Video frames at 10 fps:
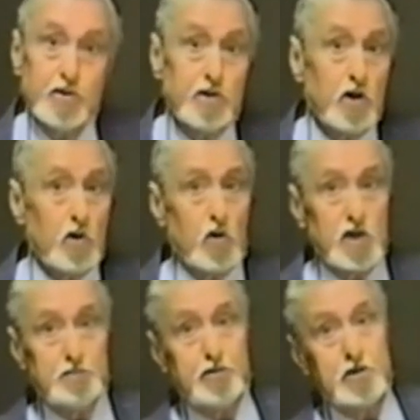know when
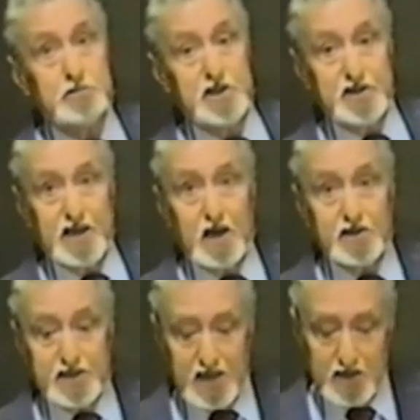a permanent
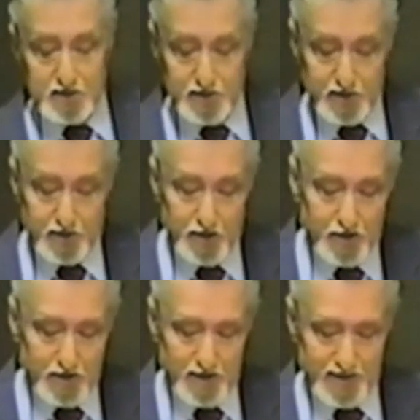downturn could occur,